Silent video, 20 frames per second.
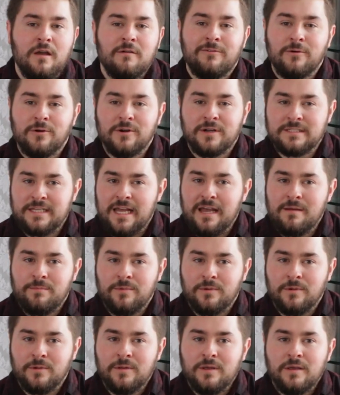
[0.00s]
For
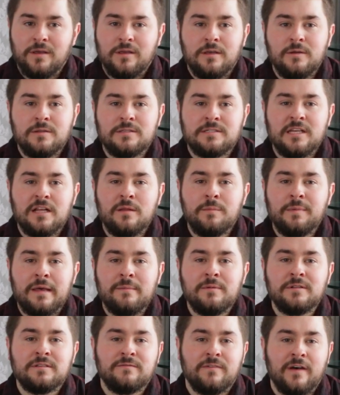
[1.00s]
example, you'd still be
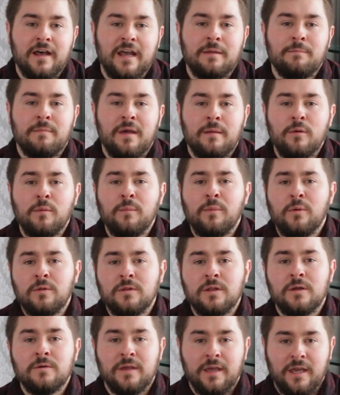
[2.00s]
able to find
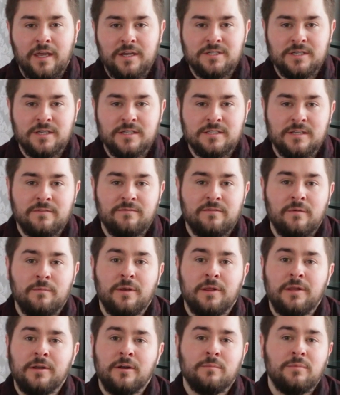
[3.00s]
memorable locations in
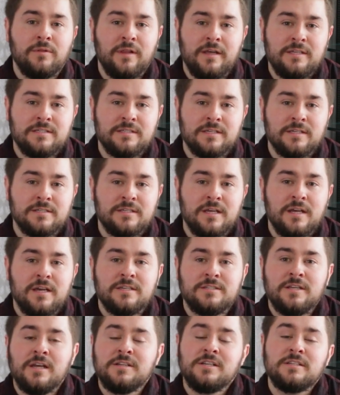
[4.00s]
familiar places,
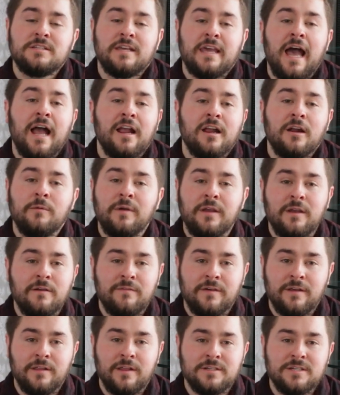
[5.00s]
such as Kakariko
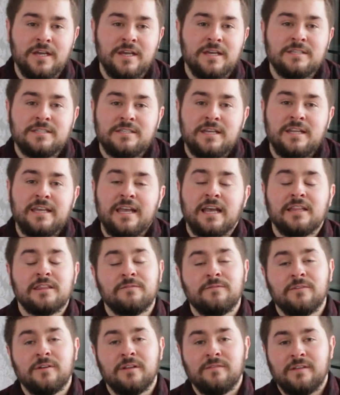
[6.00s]
Village sitting at
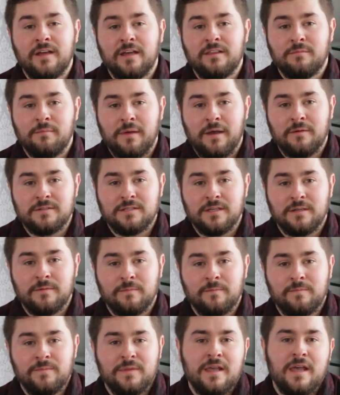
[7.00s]
the foot of Death Mountain.
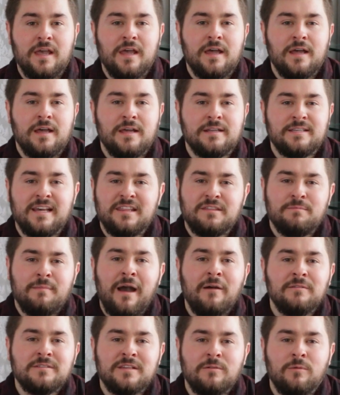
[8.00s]
Death
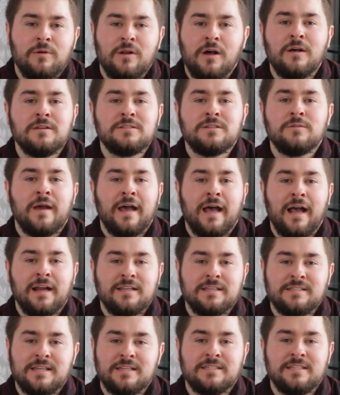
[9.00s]
Mountain would also
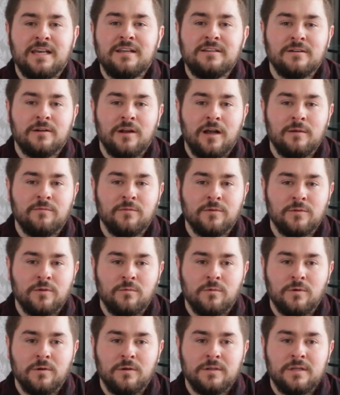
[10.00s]
act as a center hub for the
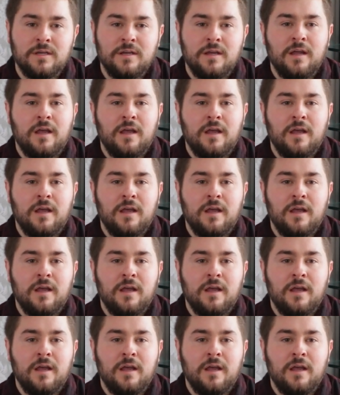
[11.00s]
world.